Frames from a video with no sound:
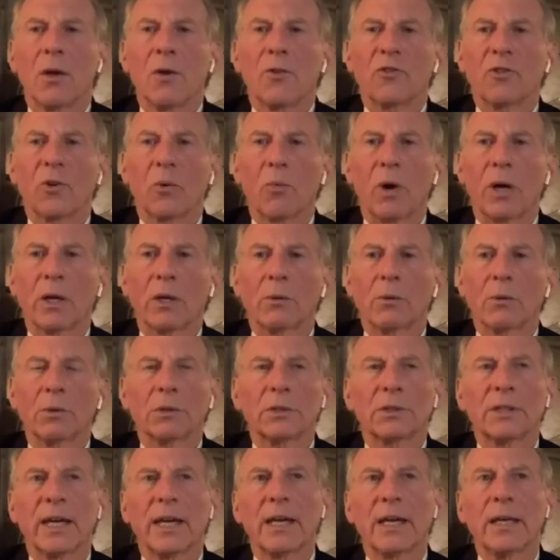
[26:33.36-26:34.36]
So what it will
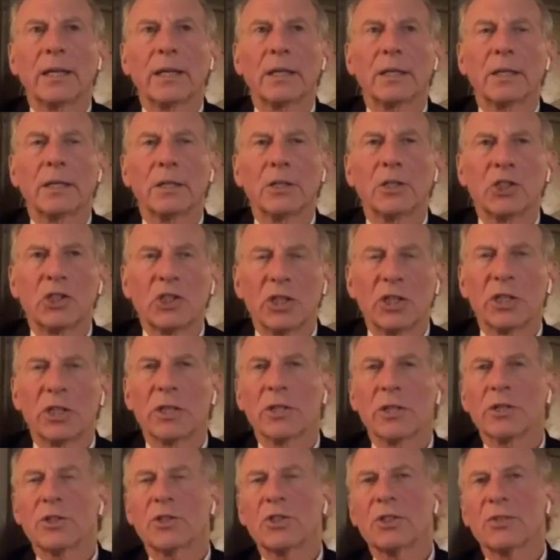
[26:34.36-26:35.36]
take is
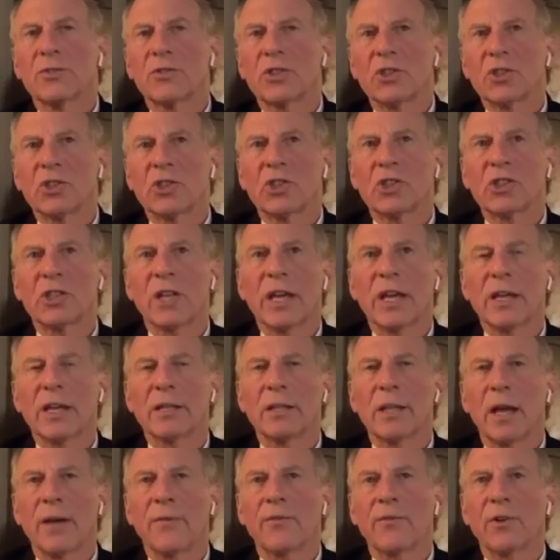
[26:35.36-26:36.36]
years of
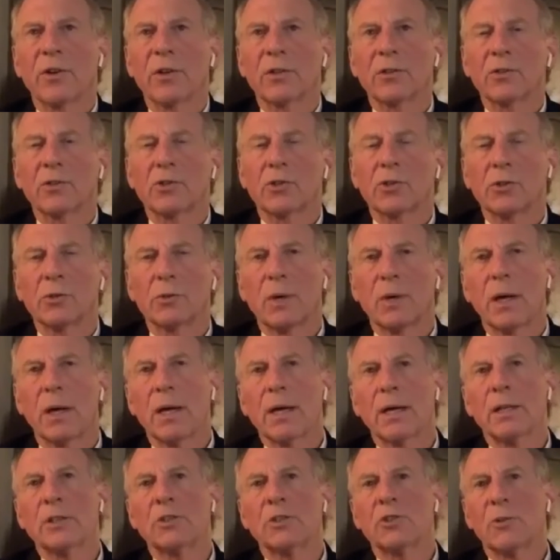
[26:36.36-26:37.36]
sustained effort
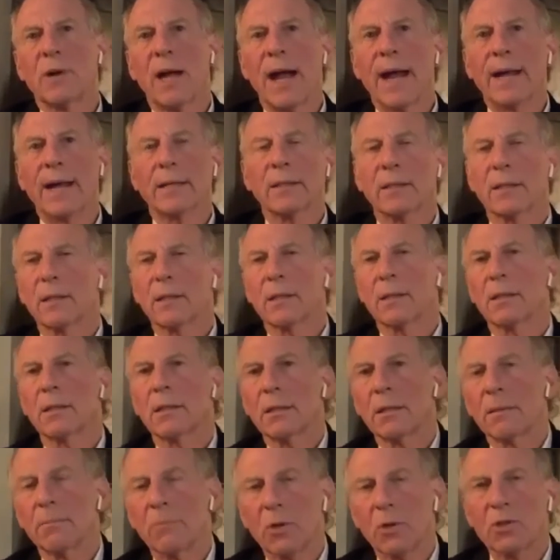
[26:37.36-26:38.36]
to attract
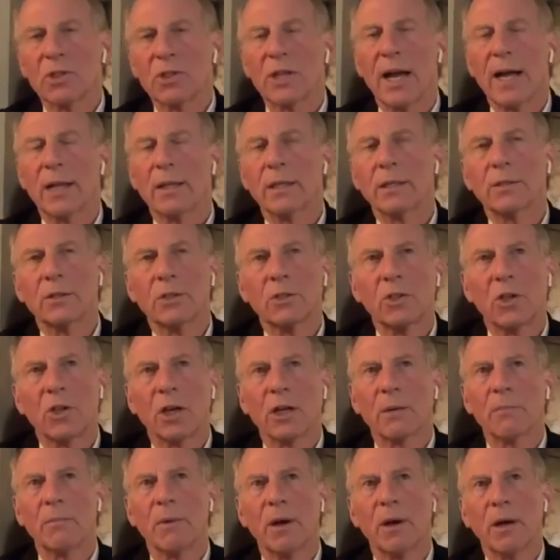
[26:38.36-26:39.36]
the most talented
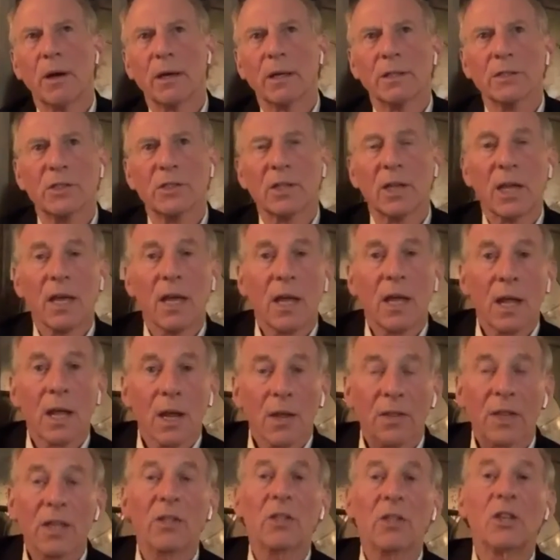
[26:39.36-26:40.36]
young Americans,
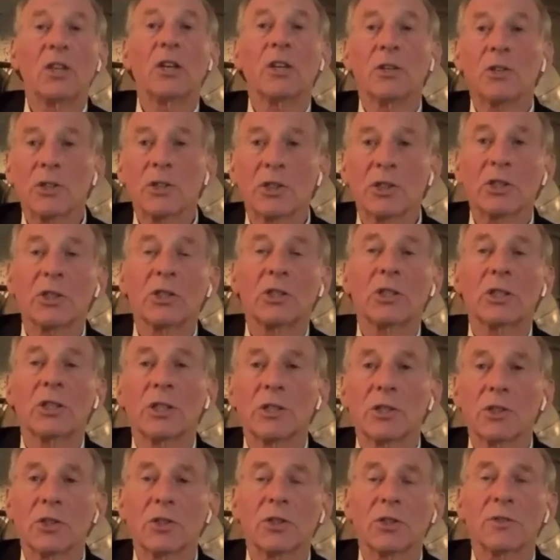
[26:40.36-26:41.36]
then years and
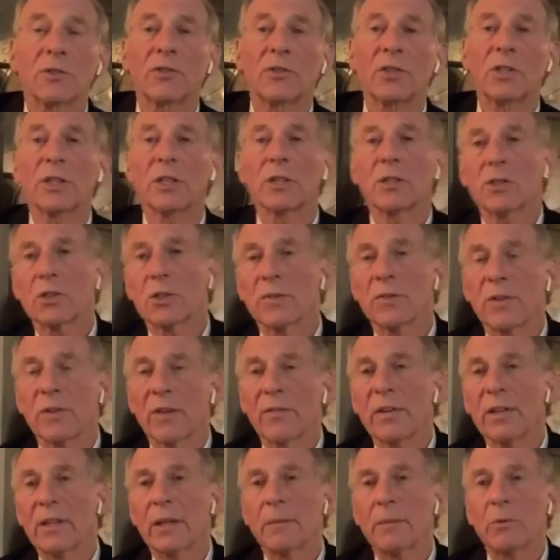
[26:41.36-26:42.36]
years of
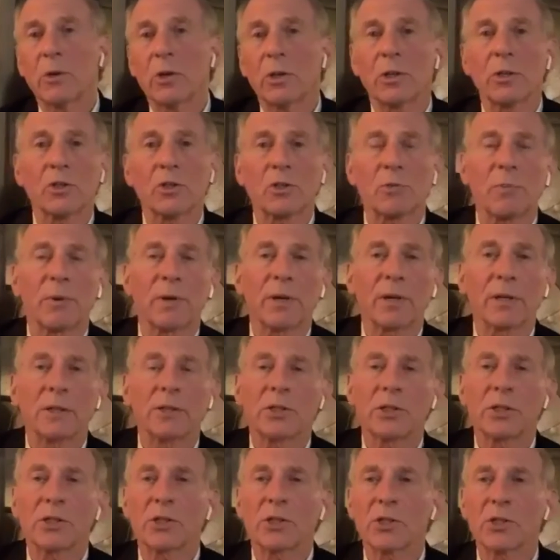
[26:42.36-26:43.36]
giving them good
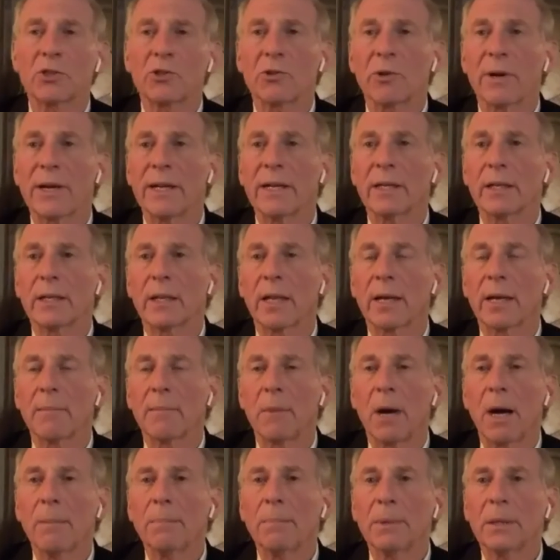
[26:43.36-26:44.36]
experiences and training them
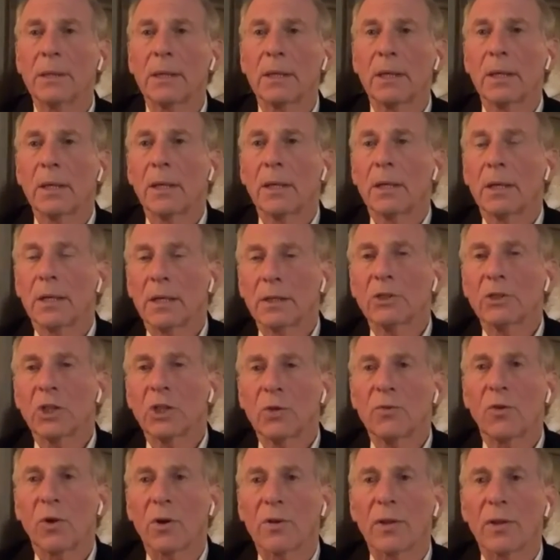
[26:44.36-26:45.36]
up and
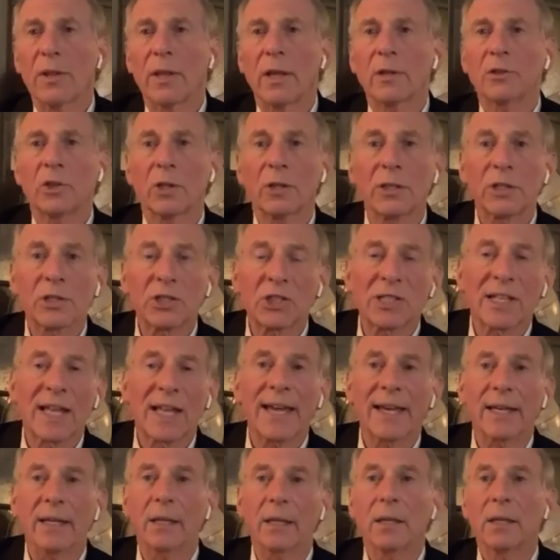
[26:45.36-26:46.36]
so forth. And so they'll stay.